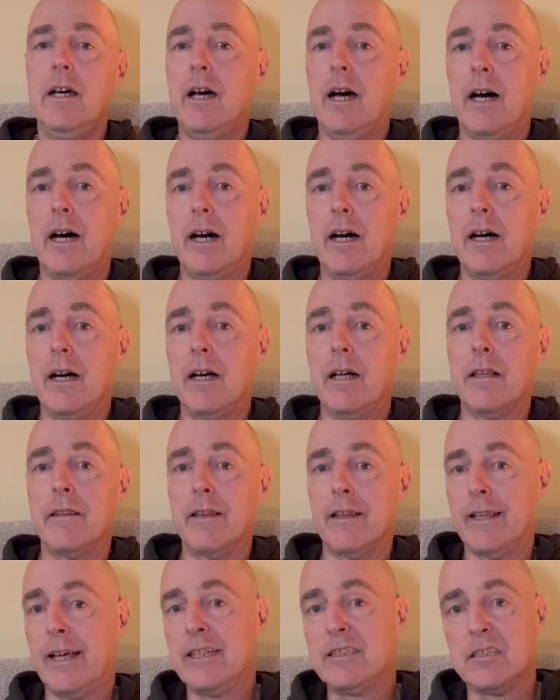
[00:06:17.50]
the
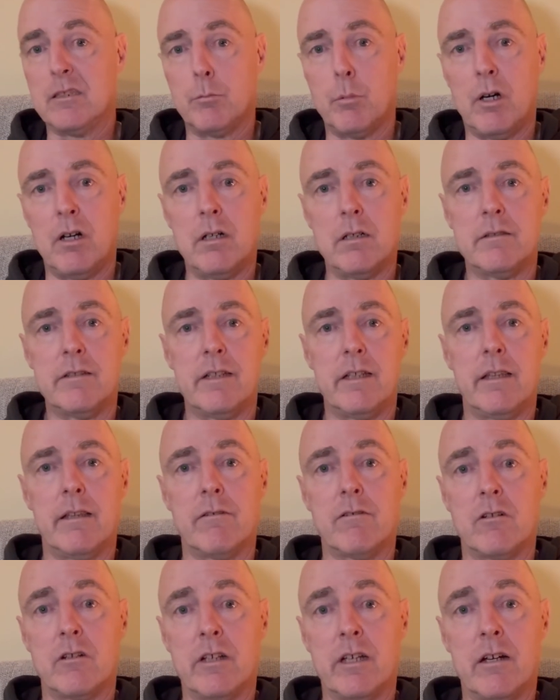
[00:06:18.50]
lesser party they've
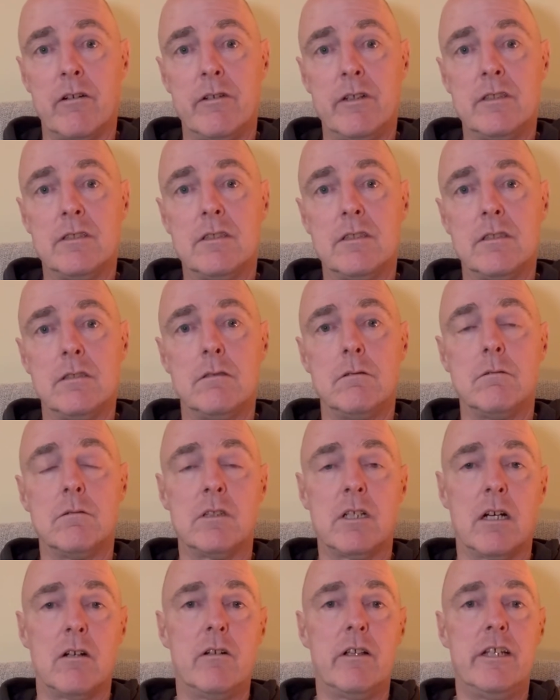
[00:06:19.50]
got to go into
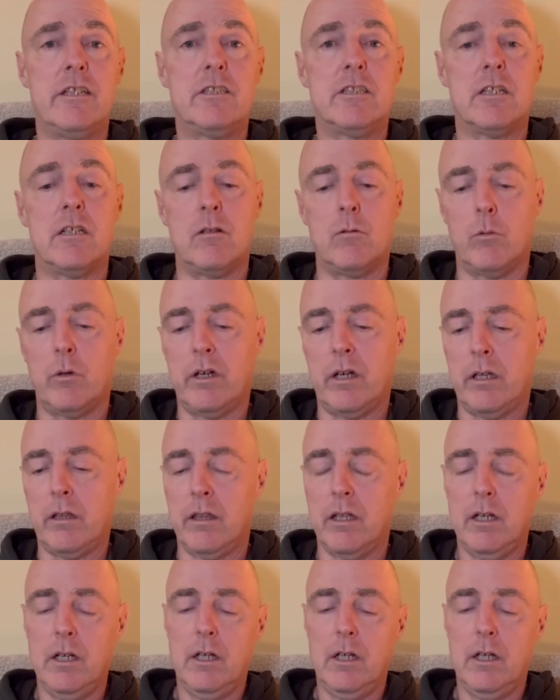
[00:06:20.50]
coalition with.